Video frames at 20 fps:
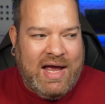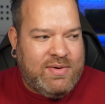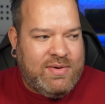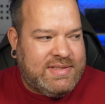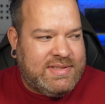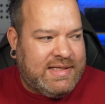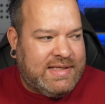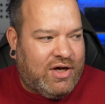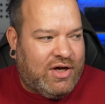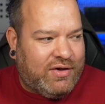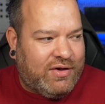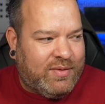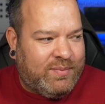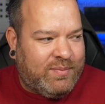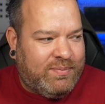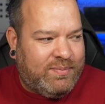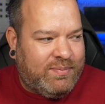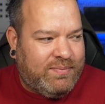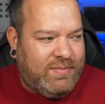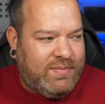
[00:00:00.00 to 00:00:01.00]
has he got the
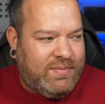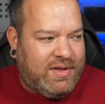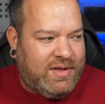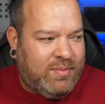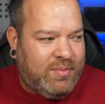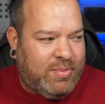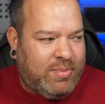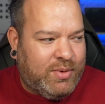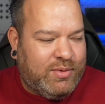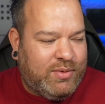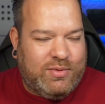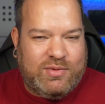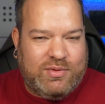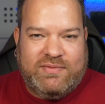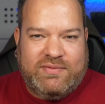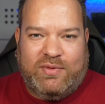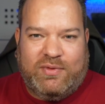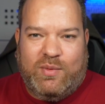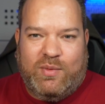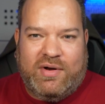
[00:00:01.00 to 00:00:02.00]

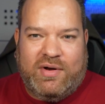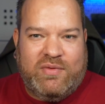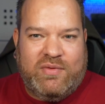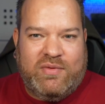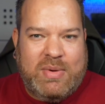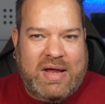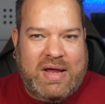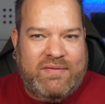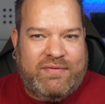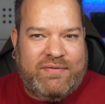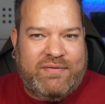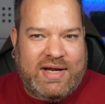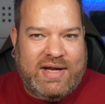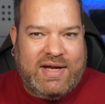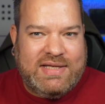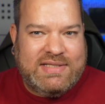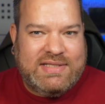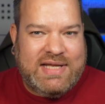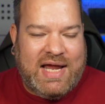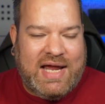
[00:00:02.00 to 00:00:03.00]
balls, for want of a better
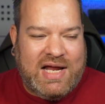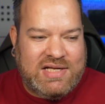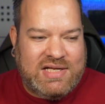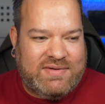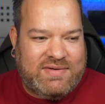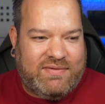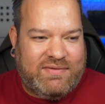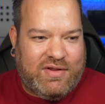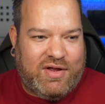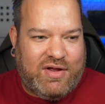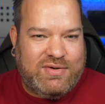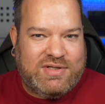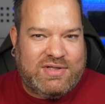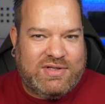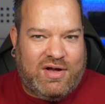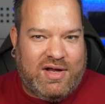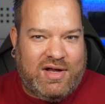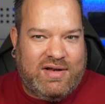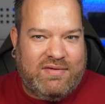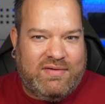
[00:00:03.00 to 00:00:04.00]
phrase, to ask for those
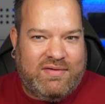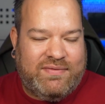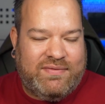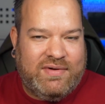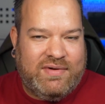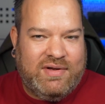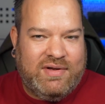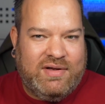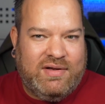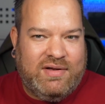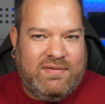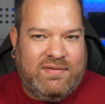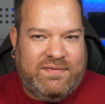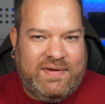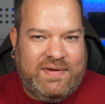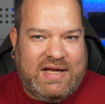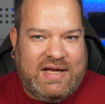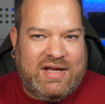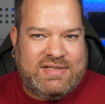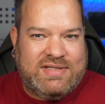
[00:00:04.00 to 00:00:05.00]
kind of
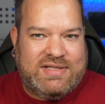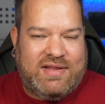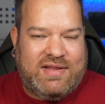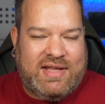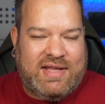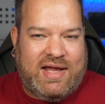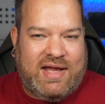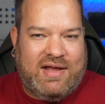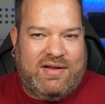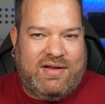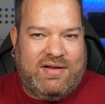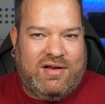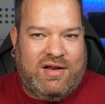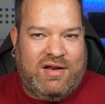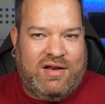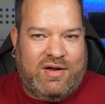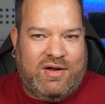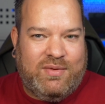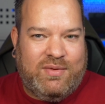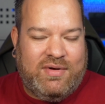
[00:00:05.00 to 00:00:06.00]
figures at that
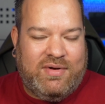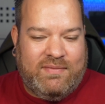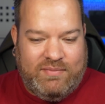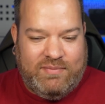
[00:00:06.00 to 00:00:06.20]
low,